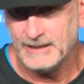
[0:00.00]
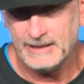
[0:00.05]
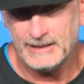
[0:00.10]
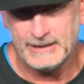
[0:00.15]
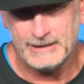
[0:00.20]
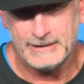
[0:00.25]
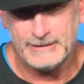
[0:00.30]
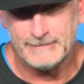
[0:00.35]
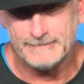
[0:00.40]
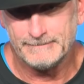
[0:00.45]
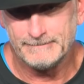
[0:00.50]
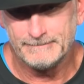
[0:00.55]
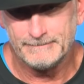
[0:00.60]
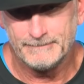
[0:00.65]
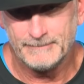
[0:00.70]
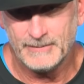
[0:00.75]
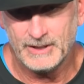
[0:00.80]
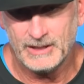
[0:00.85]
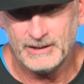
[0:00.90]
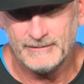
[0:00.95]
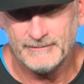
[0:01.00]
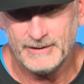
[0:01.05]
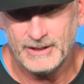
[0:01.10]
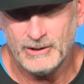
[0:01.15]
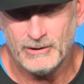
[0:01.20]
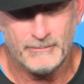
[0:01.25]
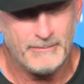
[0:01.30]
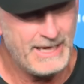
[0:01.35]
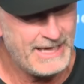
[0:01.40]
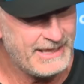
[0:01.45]

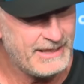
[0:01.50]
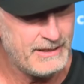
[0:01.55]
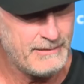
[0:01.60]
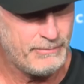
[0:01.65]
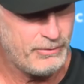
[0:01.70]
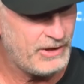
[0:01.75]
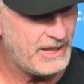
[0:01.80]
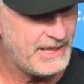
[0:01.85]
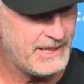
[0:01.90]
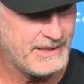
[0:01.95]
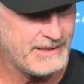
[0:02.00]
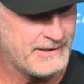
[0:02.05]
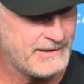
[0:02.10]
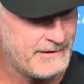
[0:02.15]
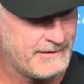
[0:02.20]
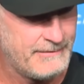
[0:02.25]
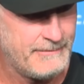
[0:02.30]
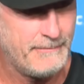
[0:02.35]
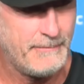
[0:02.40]
you know, making the plays